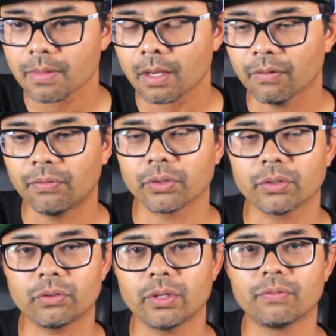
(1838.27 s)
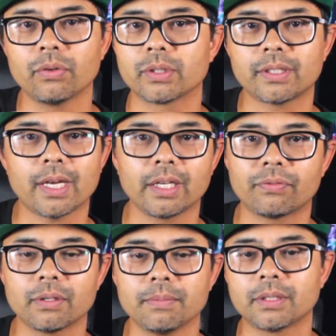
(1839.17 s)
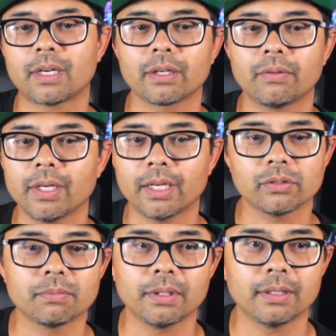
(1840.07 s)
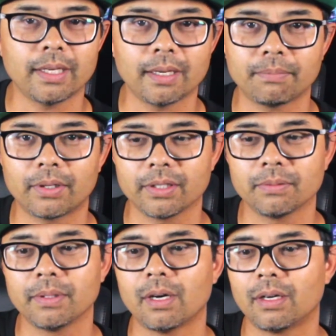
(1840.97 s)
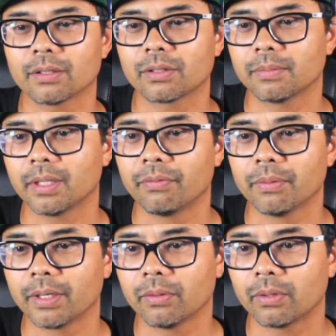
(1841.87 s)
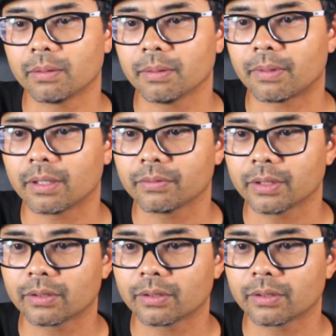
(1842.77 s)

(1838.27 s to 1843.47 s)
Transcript: If 43 of you were standing in front of me talking right now, this would be a damn party. It'd be awesome, and everybody want to be a part of it.